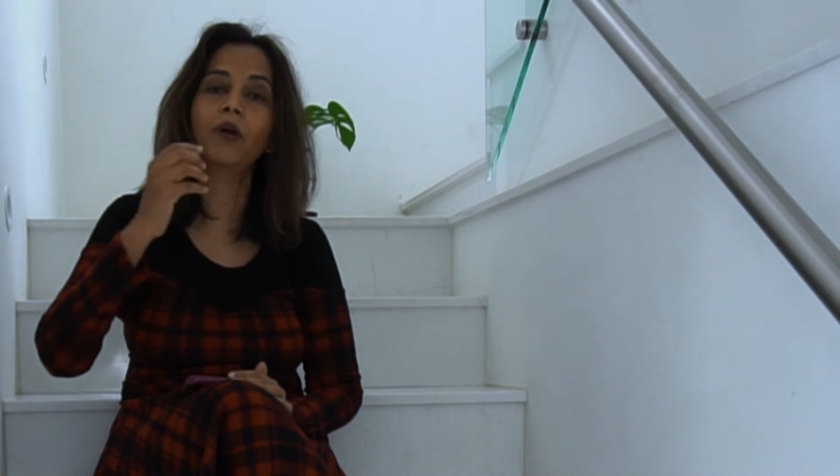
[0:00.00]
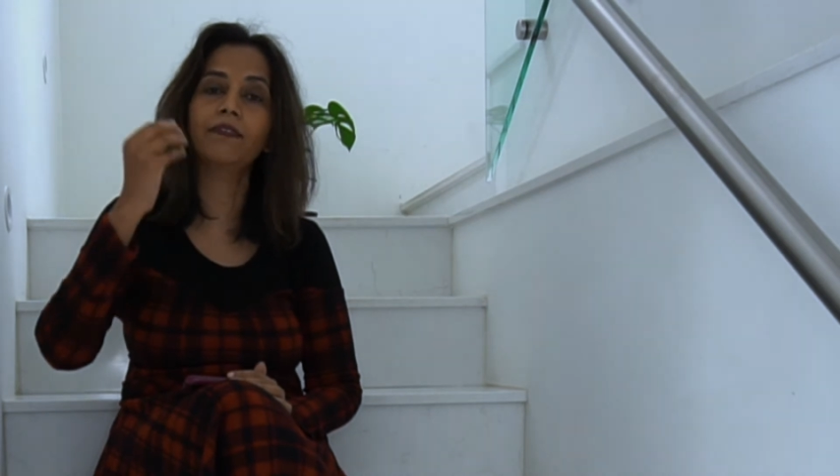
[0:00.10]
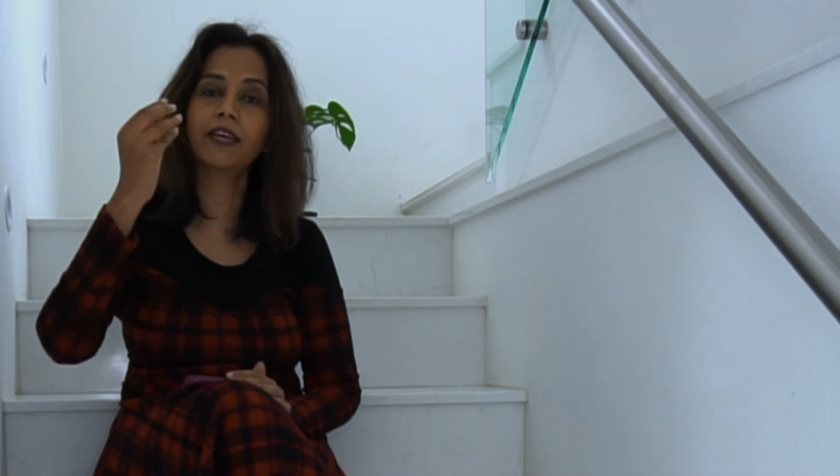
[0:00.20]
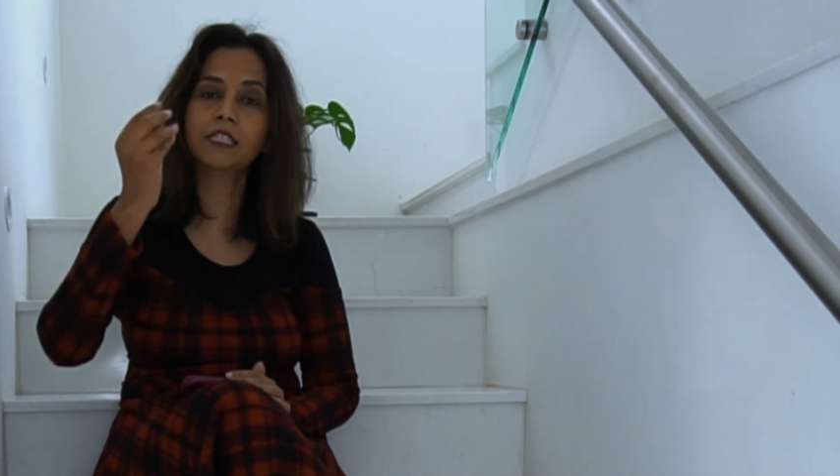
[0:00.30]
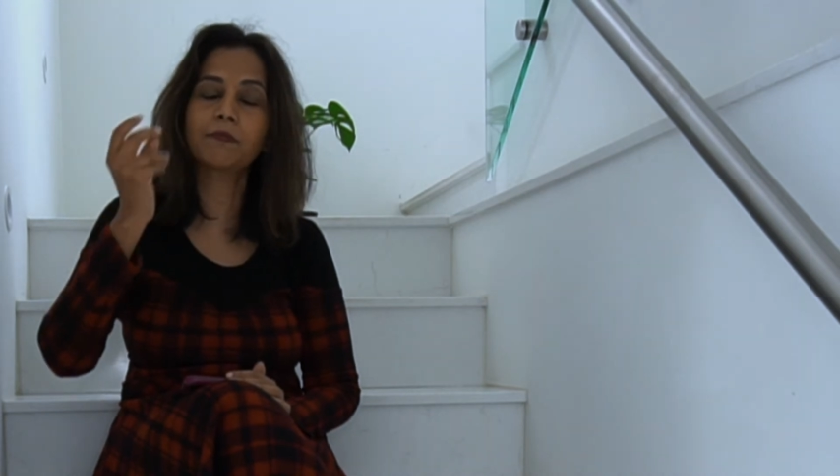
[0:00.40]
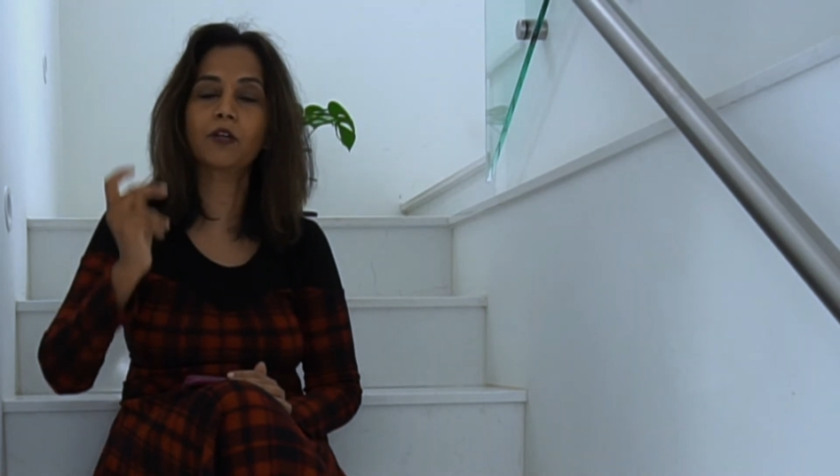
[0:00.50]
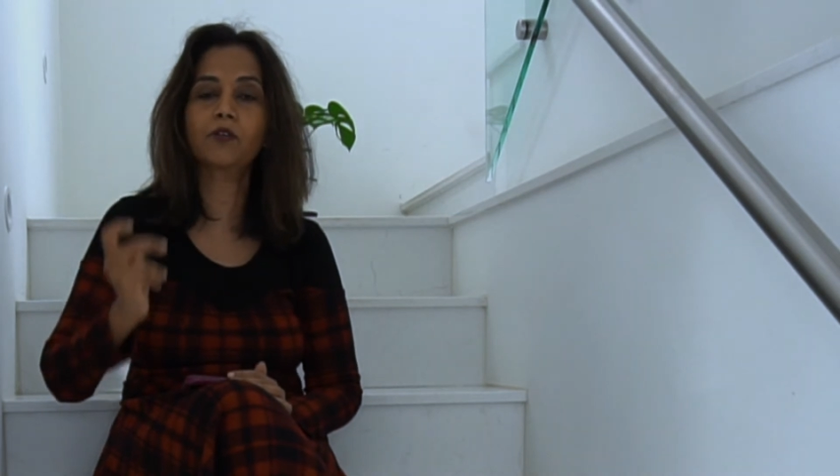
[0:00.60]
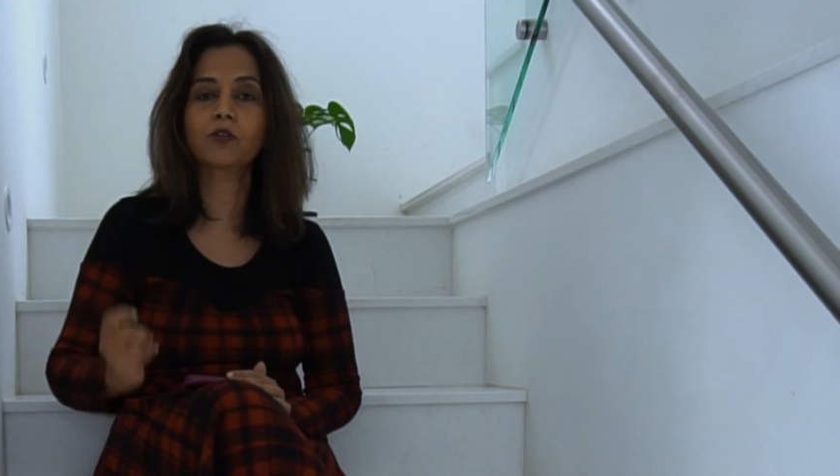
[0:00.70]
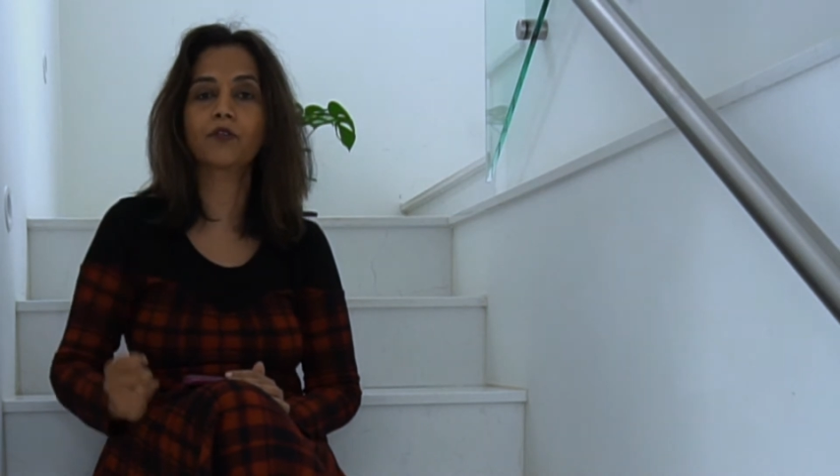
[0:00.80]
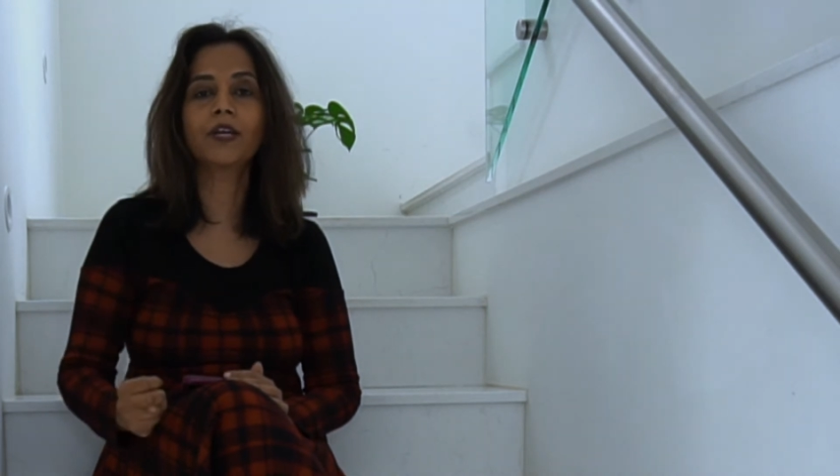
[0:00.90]
and that's
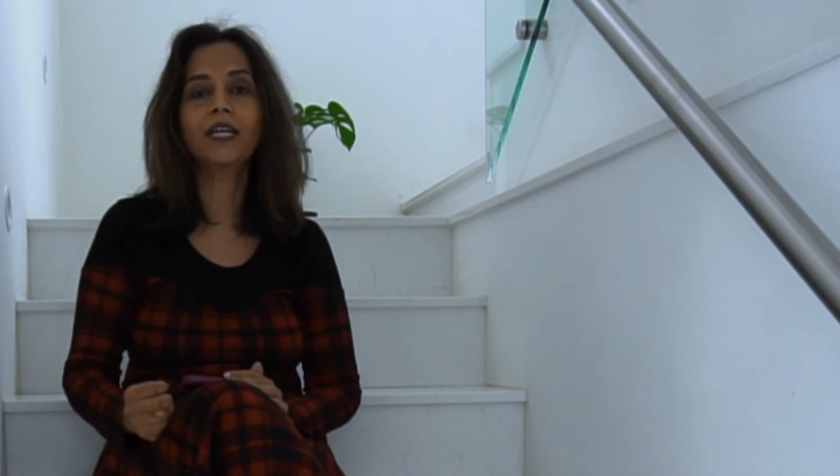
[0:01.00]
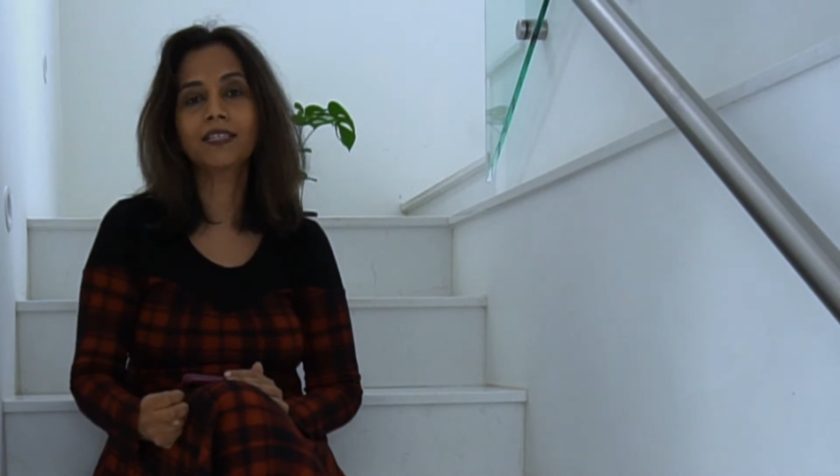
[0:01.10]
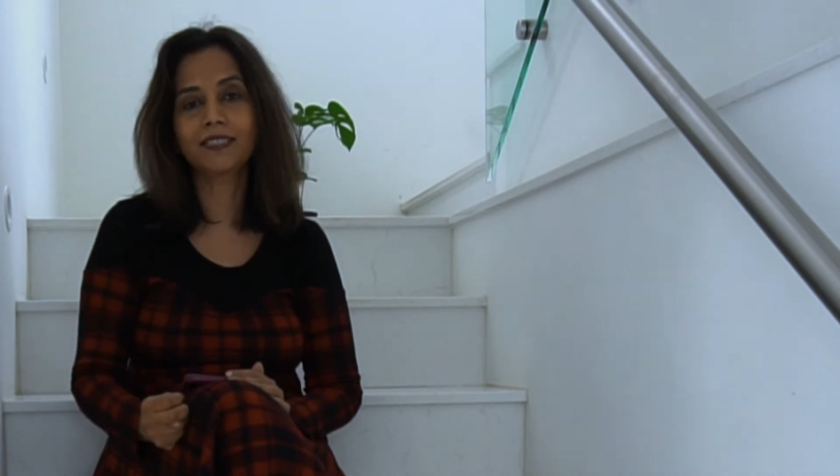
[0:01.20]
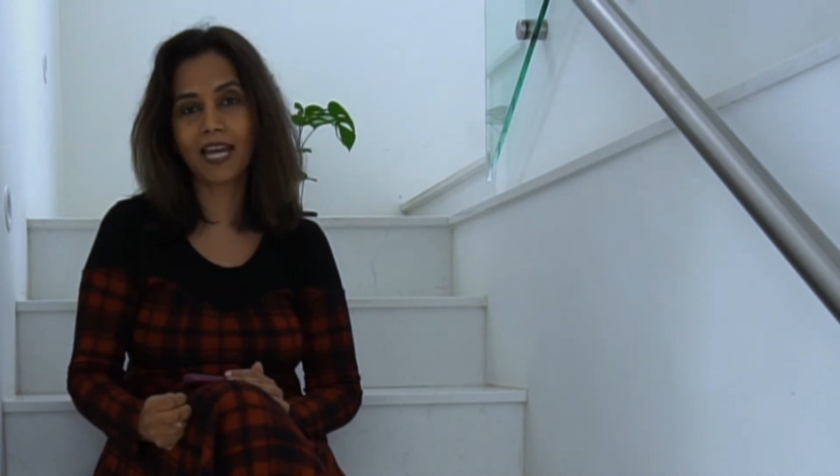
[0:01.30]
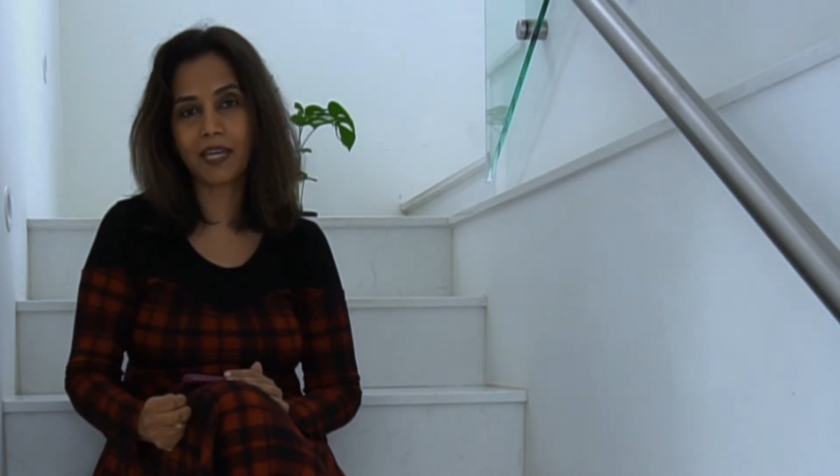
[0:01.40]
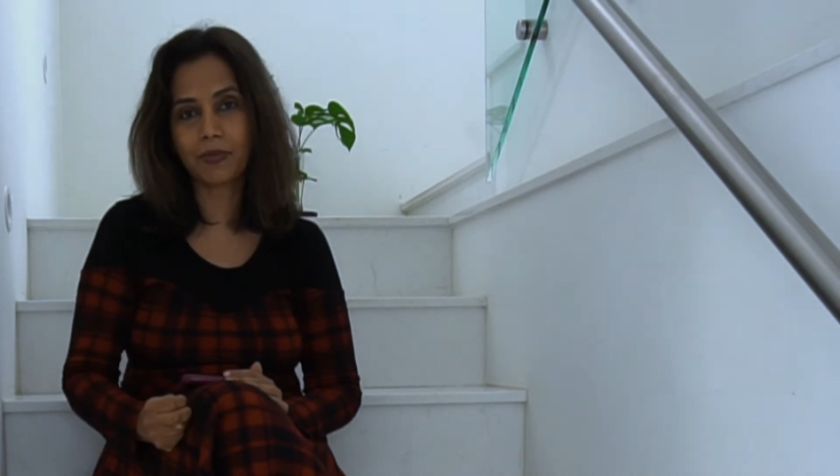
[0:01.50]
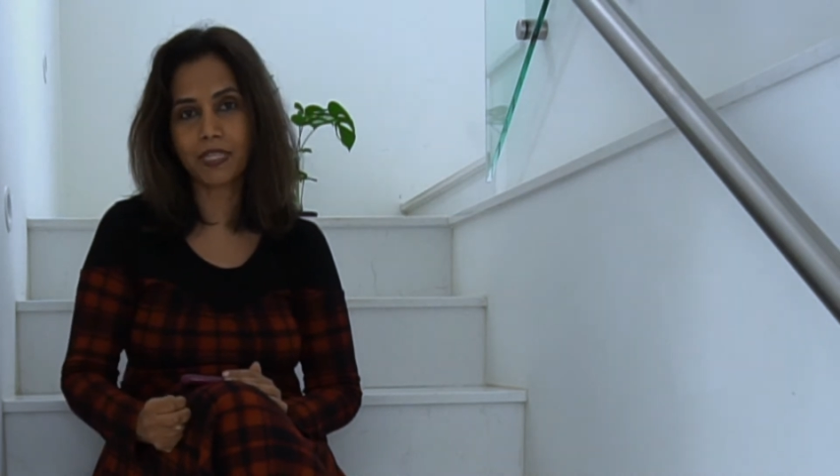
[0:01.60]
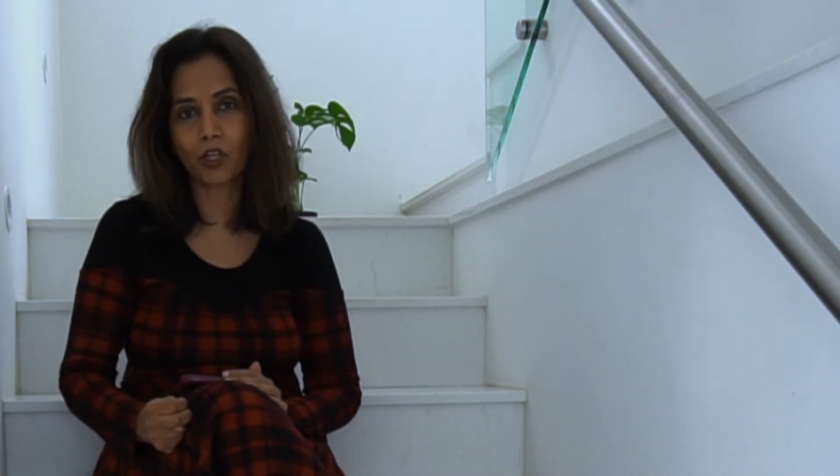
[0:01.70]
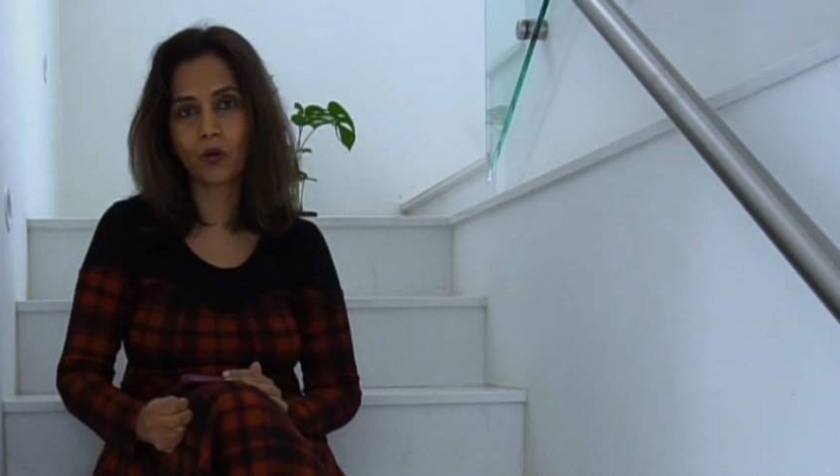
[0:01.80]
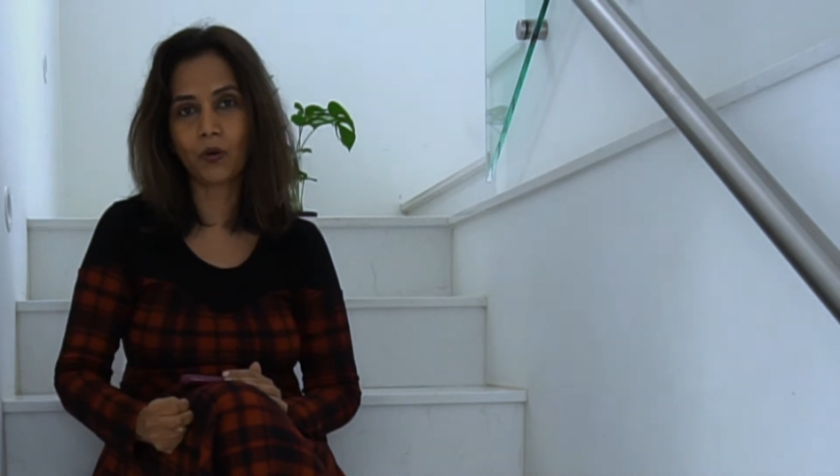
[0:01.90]
because of
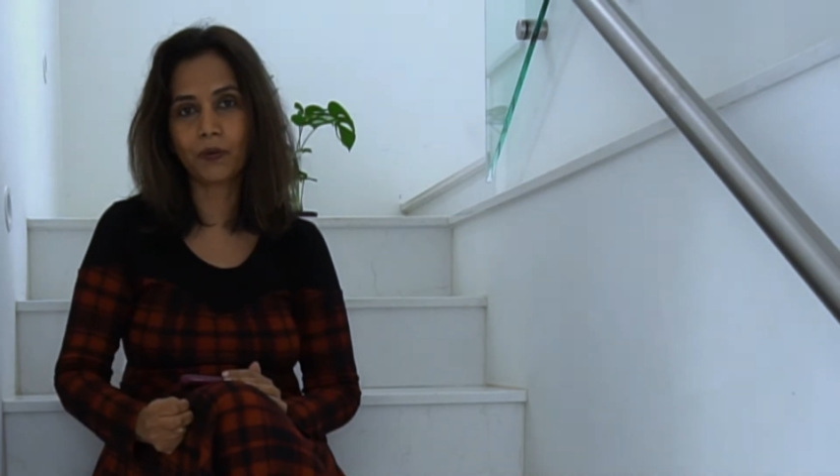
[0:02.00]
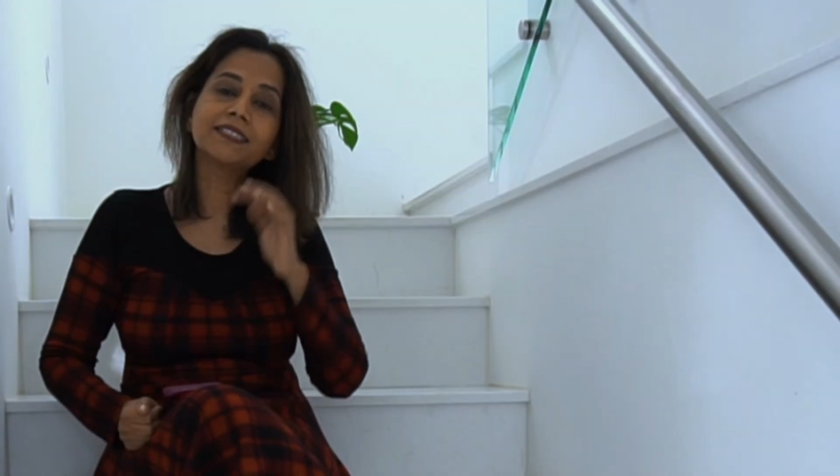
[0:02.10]
dimethicone.